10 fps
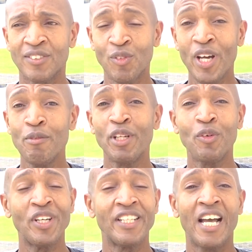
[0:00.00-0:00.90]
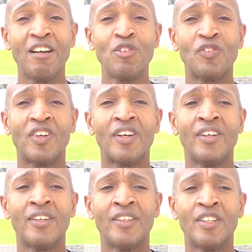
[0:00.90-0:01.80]
quite a bit of weight. I haven't
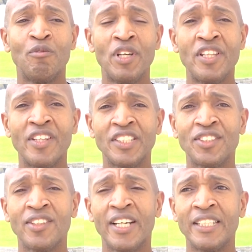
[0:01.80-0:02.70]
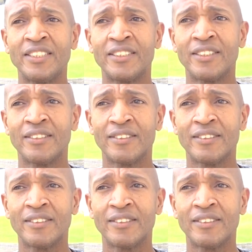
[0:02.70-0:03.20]
been this light,